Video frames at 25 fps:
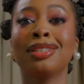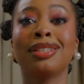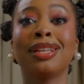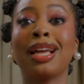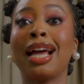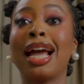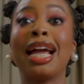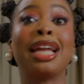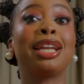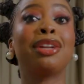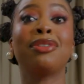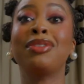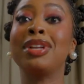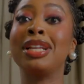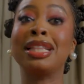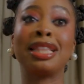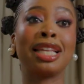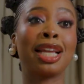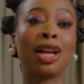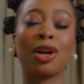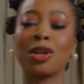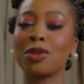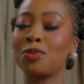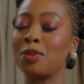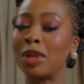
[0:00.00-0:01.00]
I didn't really
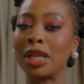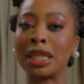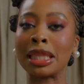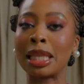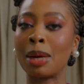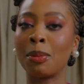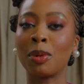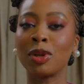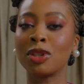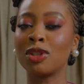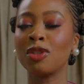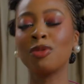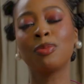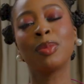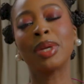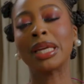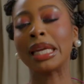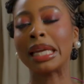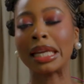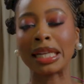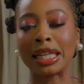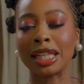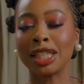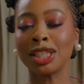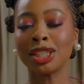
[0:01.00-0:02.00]
think I was speaking that much of big
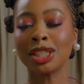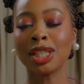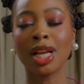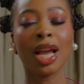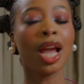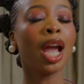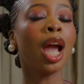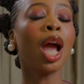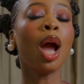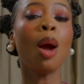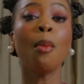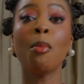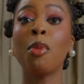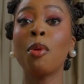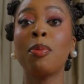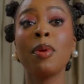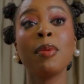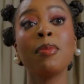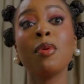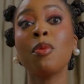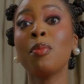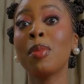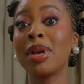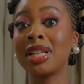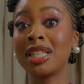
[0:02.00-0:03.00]
English. But
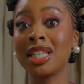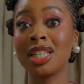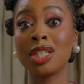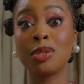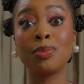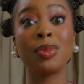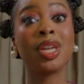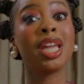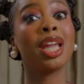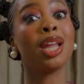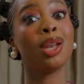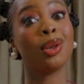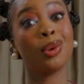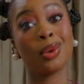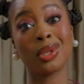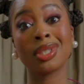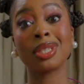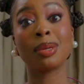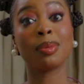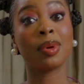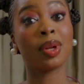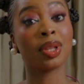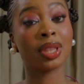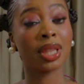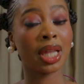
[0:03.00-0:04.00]
people message me a lot
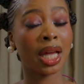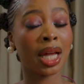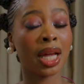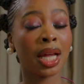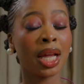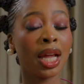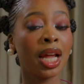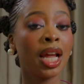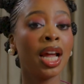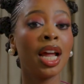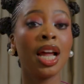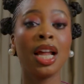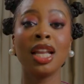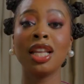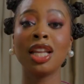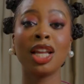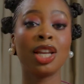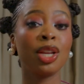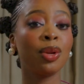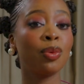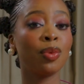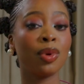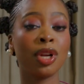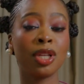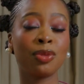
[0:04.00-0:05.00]
about that,
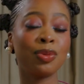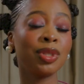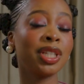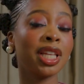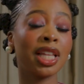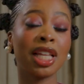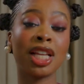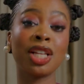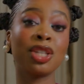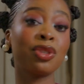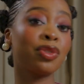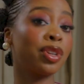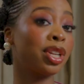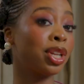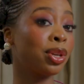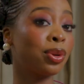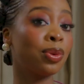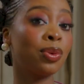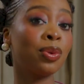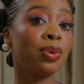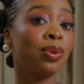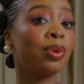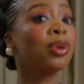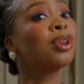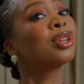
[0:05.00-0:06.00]
learning words, which I think is really
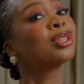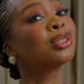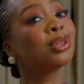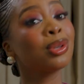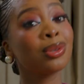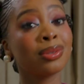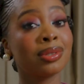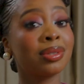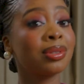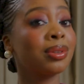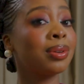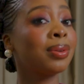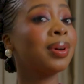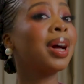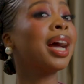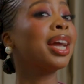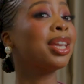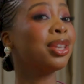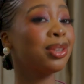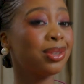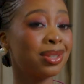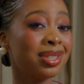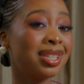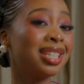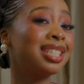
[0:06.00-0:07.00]
cool because also I
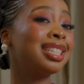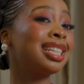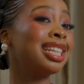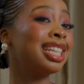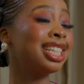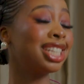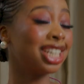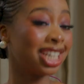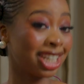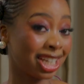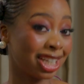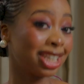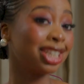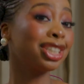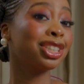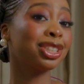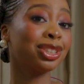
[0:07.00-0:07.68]
used to teach English.